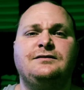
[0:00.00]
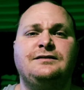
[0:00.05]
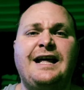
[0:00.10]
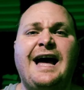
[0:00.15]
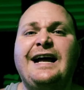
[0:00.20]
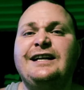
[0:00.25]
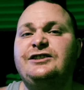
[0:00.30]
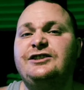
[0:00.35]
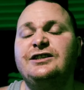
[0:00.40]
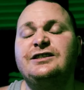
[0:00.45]

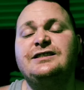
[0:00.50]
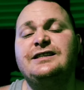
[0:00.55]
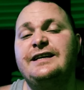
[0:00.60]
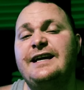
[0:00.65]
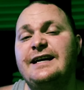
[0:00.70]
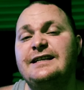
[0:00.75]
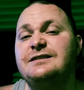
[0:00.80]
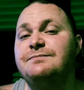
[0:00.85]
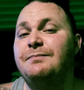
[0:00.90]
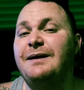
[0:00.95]
not just
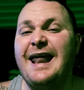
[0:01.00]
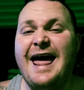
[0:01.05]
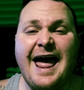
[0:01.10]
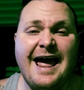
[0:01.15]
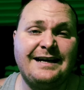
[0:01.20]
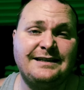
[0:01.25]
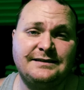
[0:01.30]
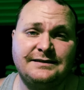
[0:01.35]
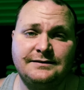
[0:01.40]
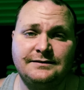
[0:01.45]
against
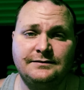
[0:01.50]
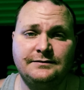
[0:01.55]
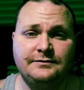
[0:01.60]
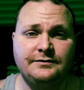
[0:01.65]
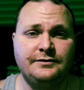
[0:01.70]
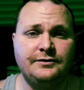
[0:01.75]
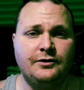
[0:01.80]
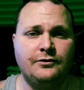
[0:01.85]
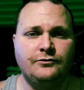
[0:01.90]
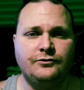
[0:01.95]
blacks,
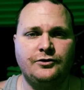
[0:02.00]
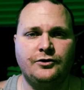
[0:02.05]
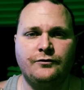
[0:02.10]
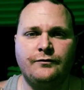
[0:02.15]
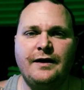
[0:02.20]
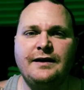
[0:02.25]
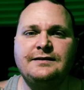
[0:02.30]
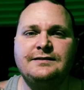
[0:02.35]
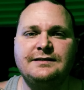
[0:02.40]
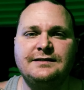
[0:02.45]
you know, they're
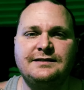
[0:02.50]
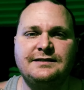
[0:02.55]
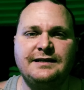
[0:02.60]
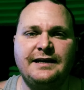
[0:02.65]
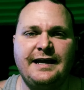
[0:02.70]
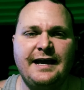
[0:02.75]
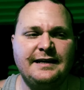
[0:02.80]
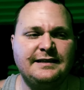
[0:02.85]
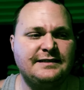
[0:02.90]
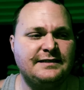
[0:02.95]
racist
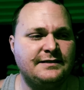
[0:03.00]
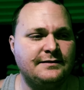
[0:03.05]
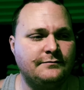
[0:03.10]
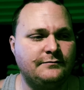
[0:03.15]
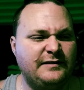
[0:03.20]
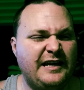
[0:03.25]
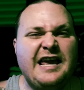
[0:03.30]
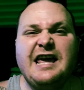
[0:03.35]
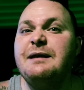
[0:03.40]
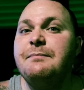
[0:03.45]
against
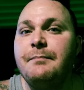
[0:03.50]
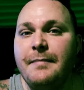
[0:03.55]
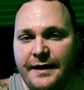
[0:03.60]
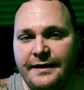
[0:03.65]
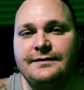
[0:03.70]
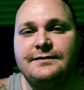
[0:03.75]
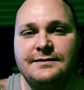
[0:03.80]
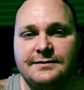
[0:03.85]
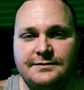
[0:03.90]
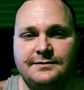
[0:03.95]

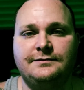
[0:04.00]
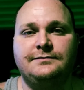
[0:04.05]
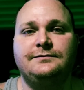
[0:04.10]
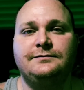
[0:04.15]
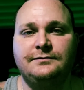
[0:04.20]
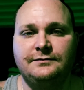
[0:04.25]
inmates.